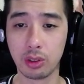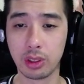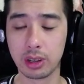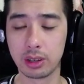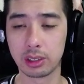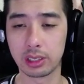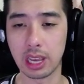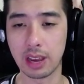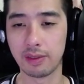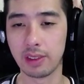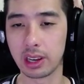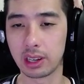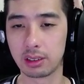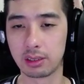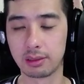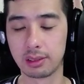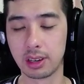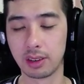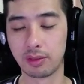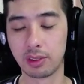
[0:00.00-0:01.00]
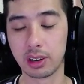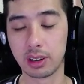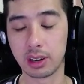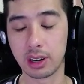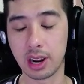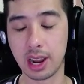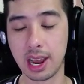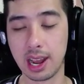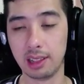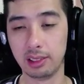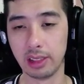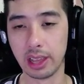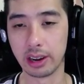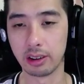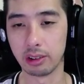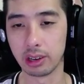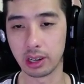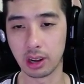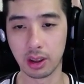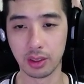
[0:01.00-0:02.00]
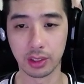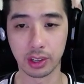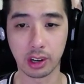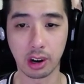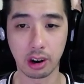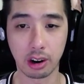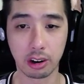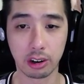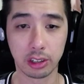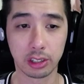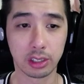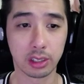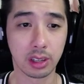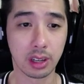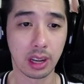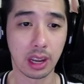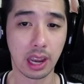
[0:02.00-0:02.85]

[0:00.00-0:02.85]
They just have, like, different uh, lettering on the cards.